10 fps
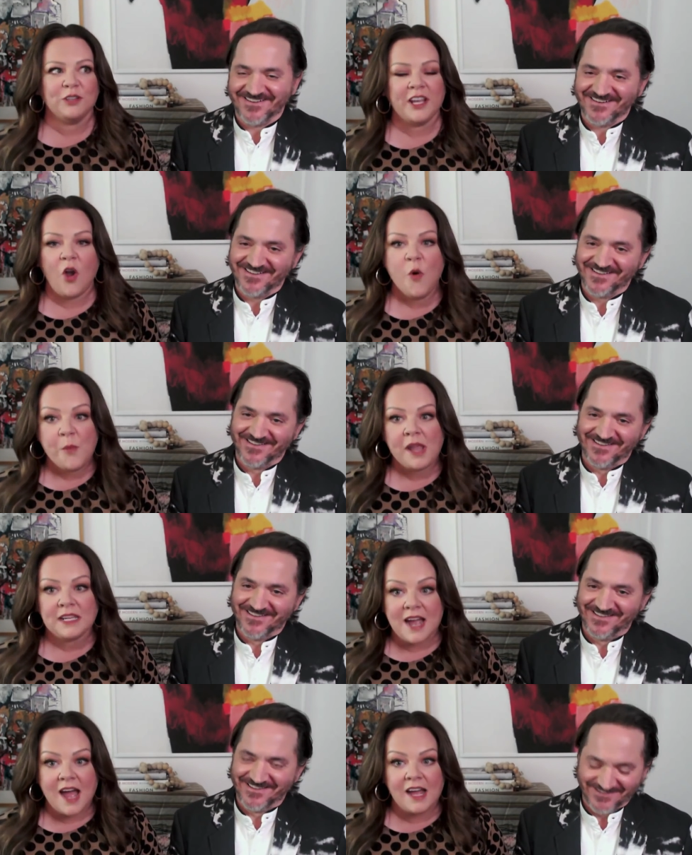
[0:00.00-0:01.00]
Speaker 1: like, oh my
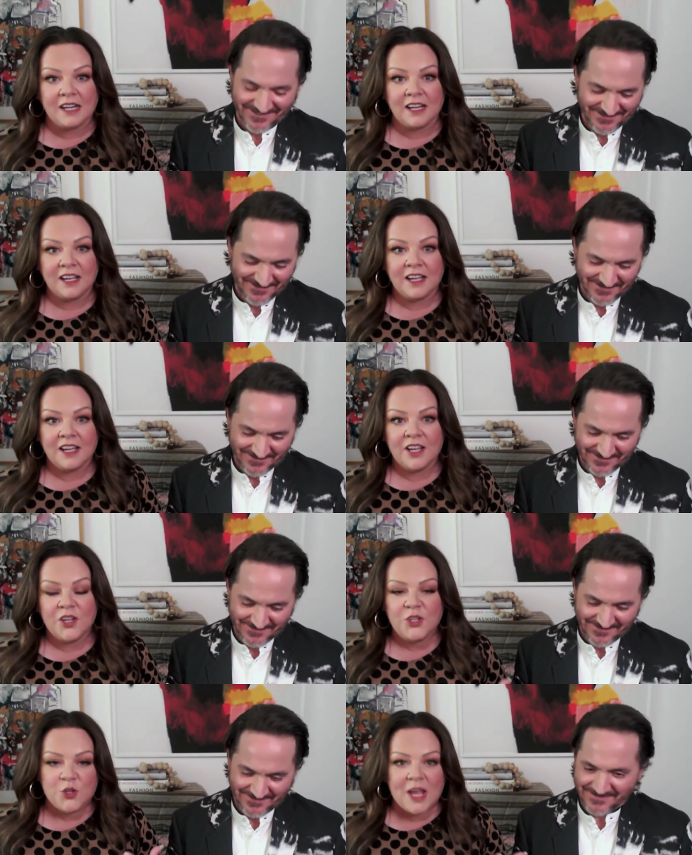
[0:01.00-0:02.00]
God,
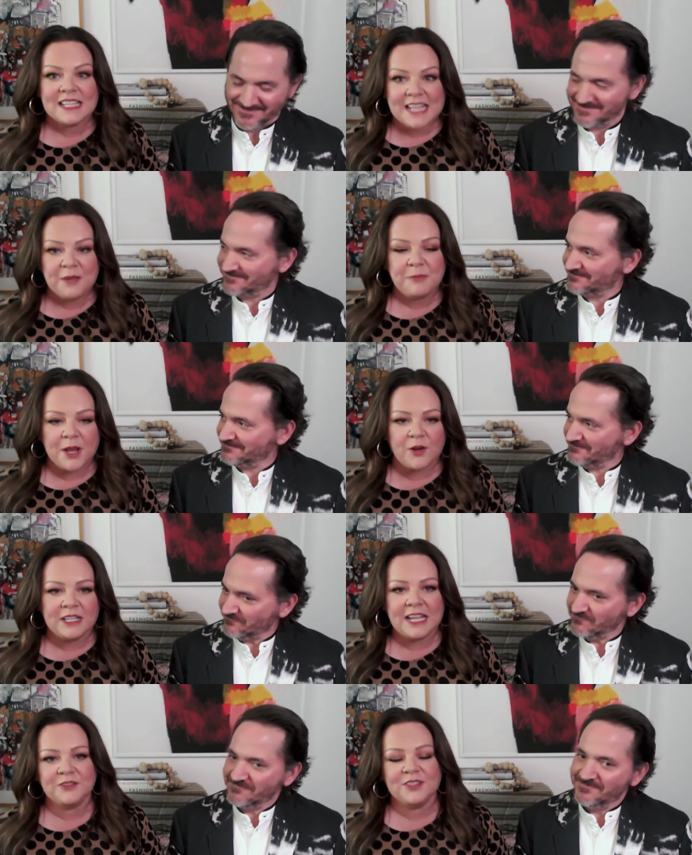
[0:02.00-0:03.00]
you guys got
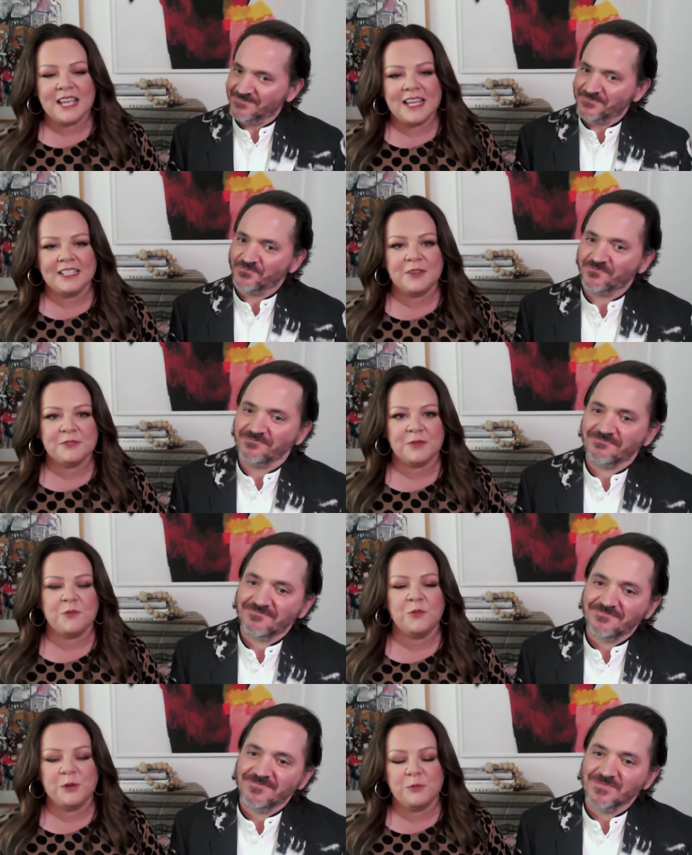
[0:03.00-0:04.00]
married after that? And I was like,
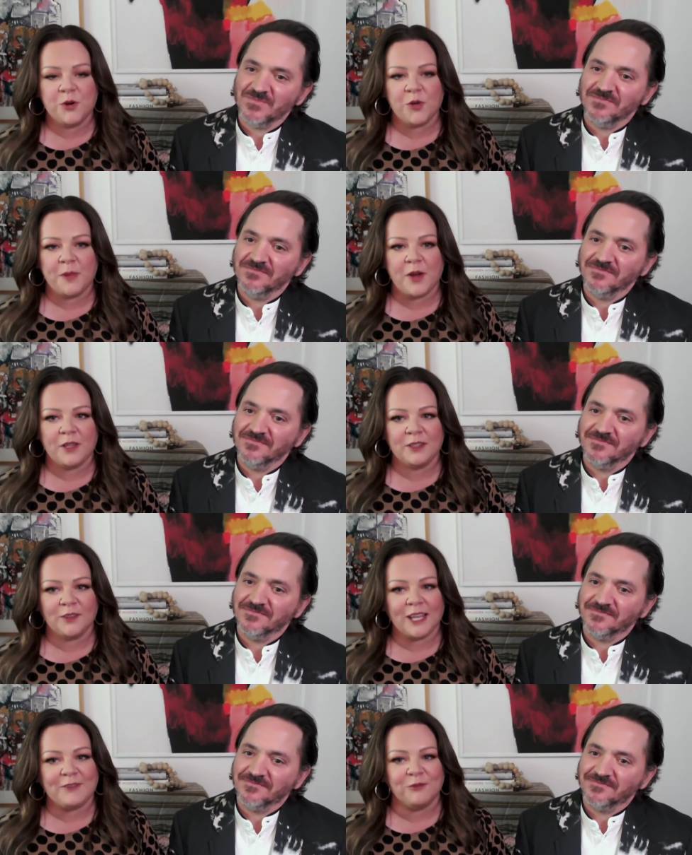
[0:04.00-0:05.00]
well, we were married. They're
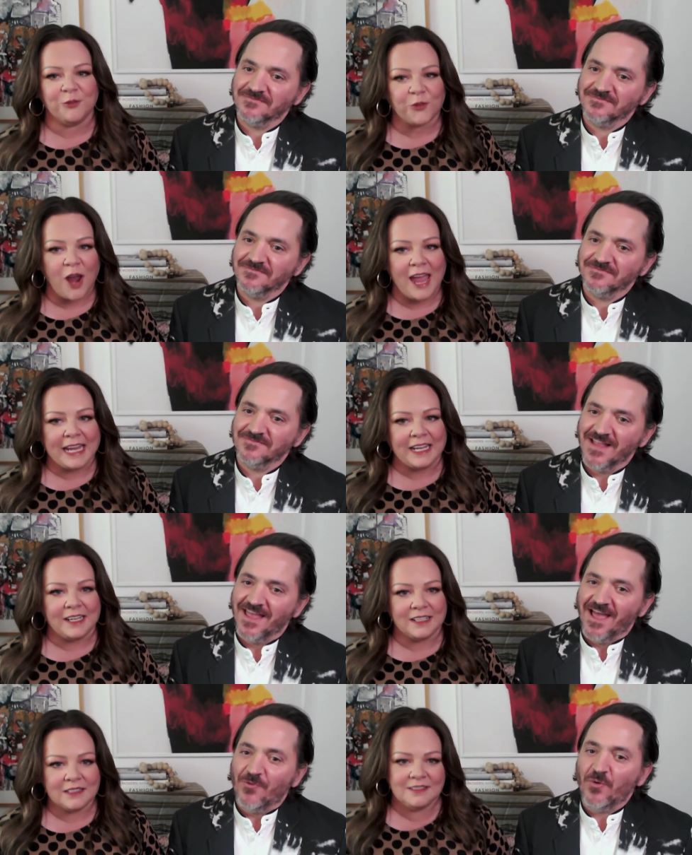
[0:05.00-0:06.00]
like, right.
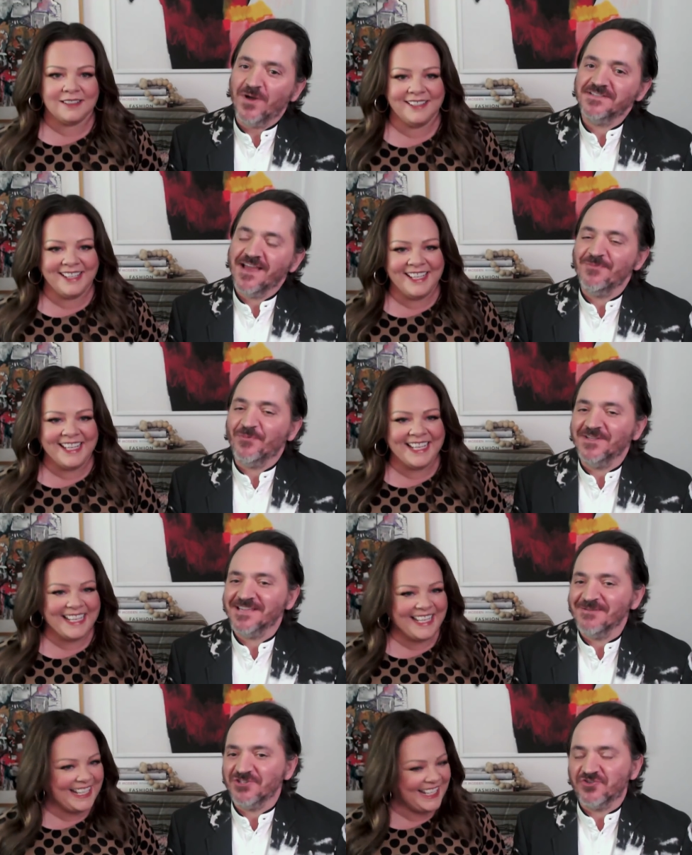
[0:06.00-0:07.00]
Speaker 2: Well, one time, one
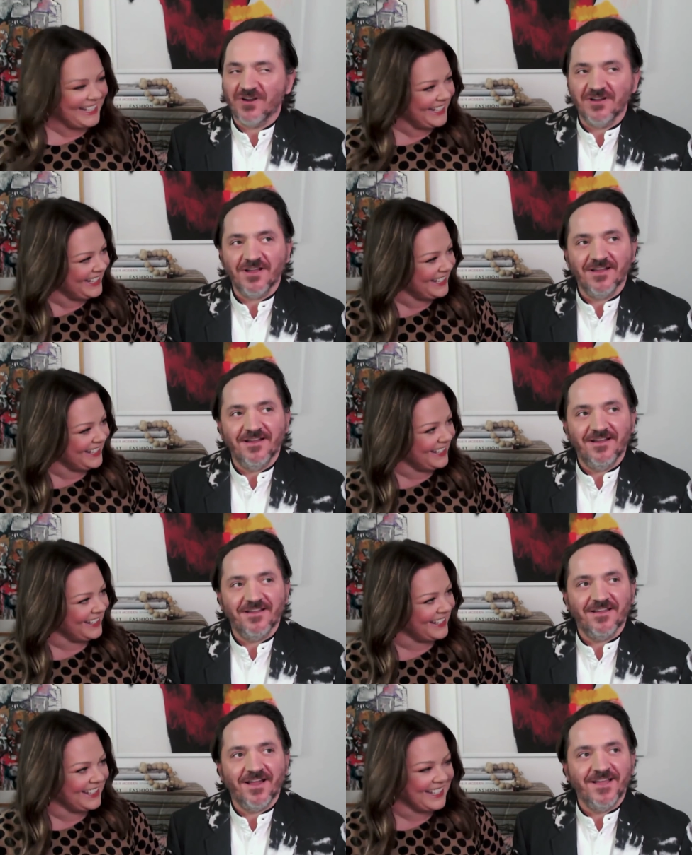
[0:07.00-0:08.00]
time a drunk uh,
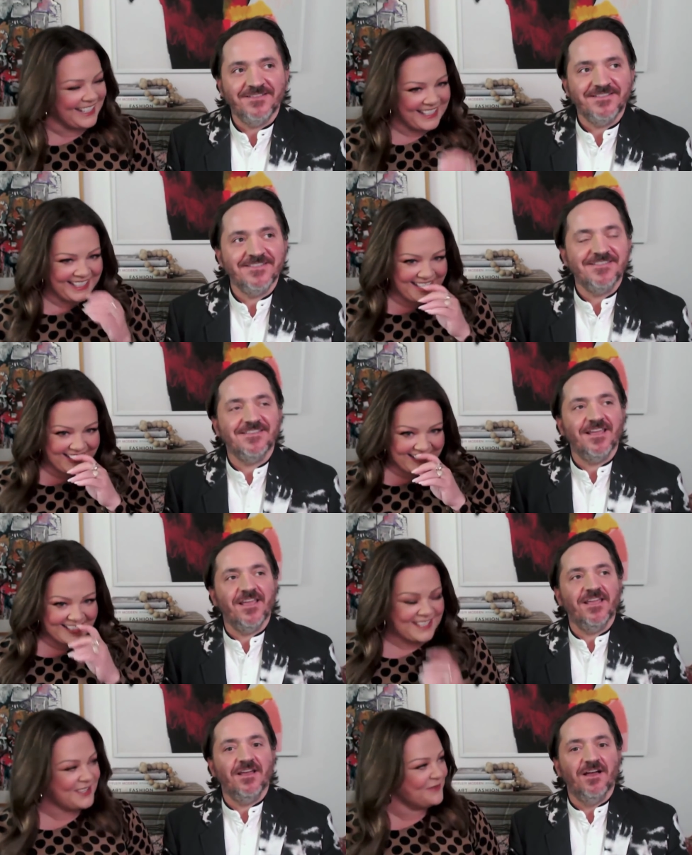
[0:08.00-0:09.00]
guy did
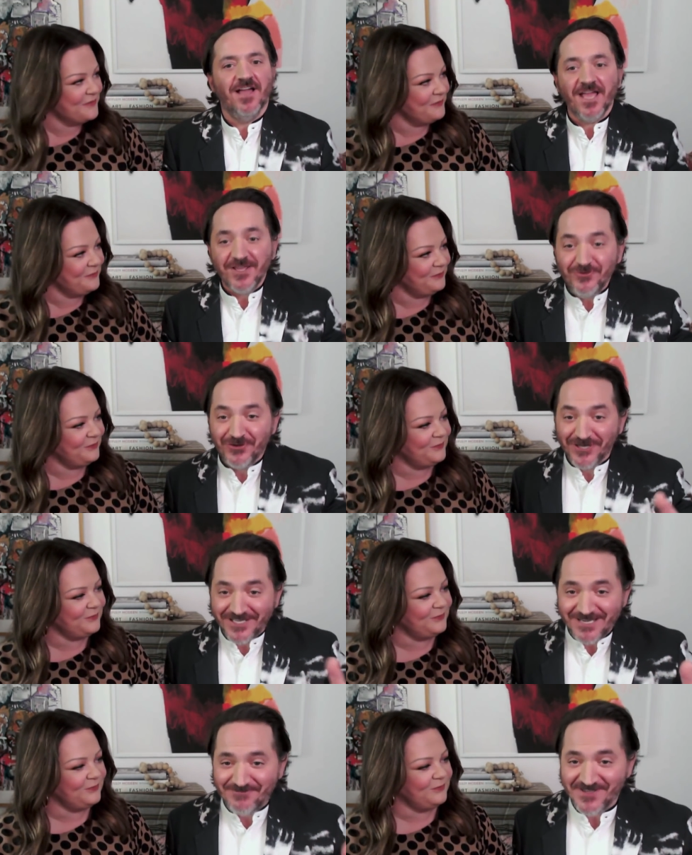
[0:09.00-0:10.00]
say, uh, hey, you gonna
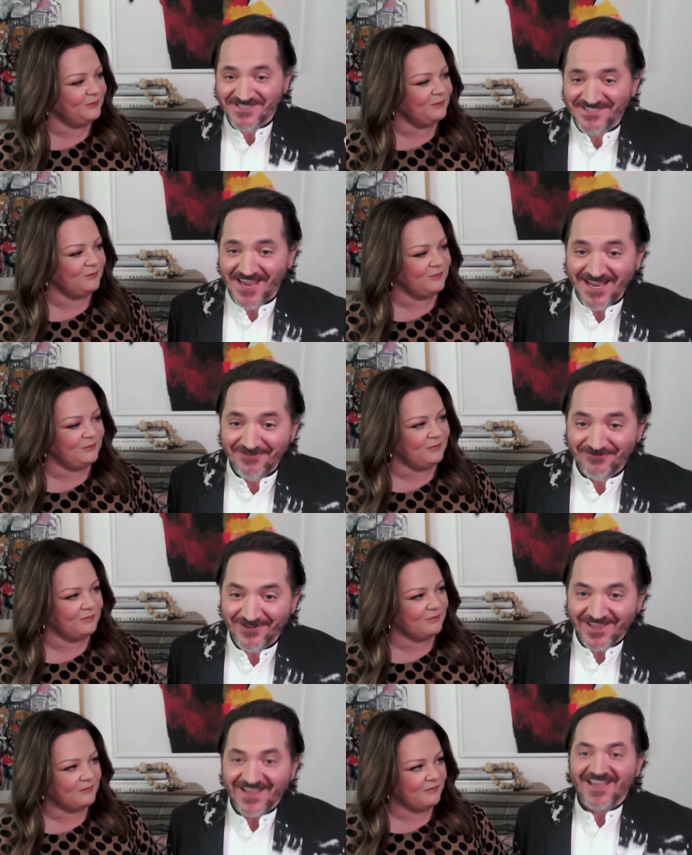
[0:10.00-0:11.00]
keep us safe?
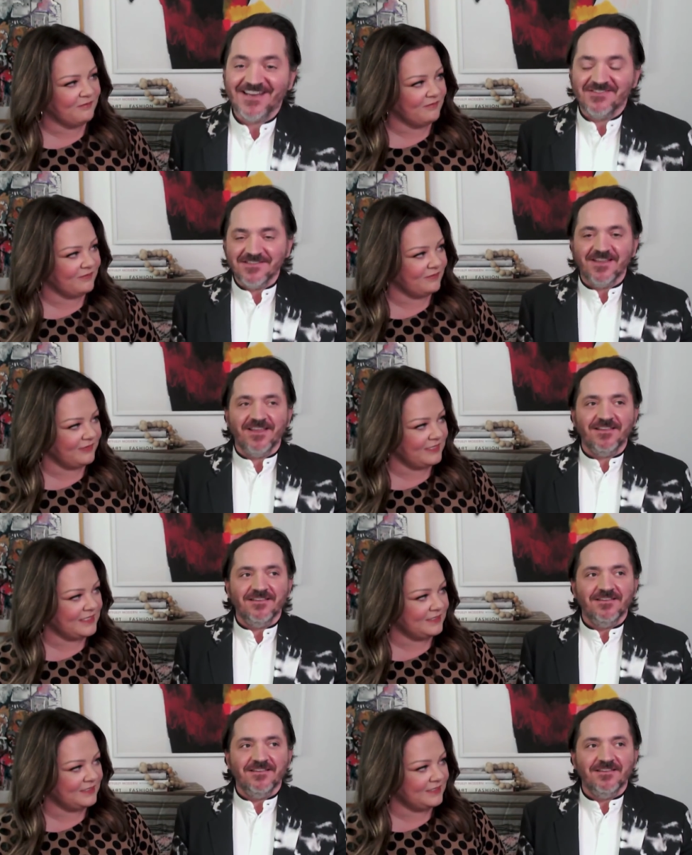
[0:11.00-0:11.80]
And I was like,